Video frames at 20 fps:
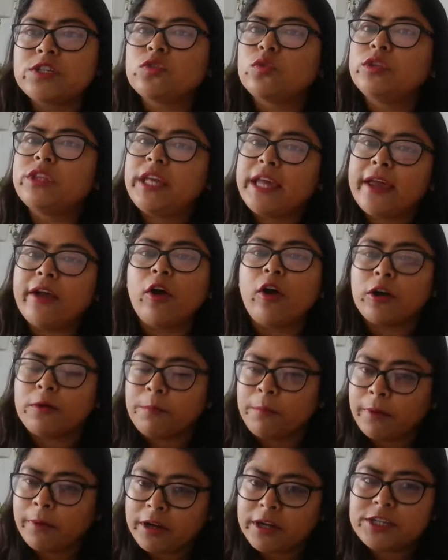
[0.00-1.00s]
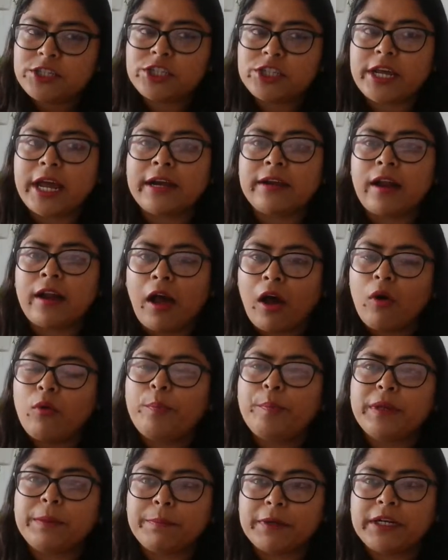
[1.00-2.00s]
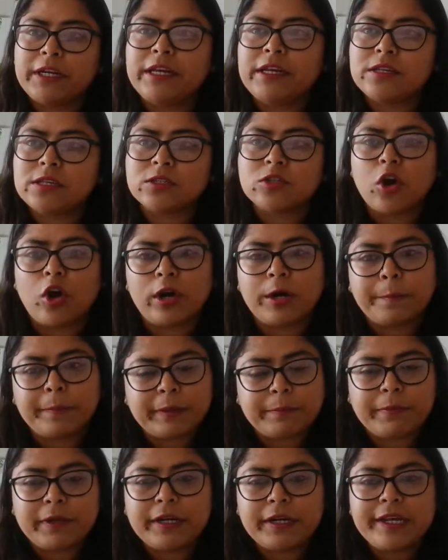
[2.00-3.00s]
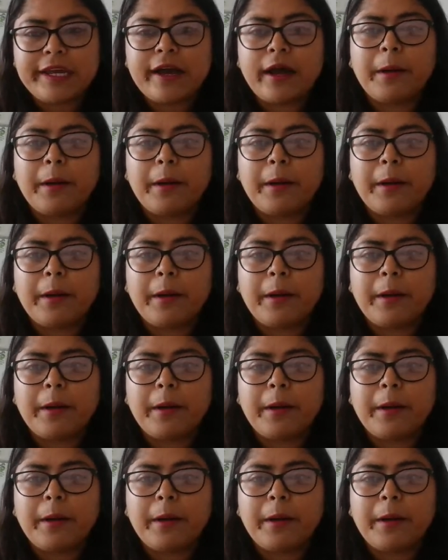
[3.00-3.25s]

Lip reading: So they got merged, and now PPD is called PPD,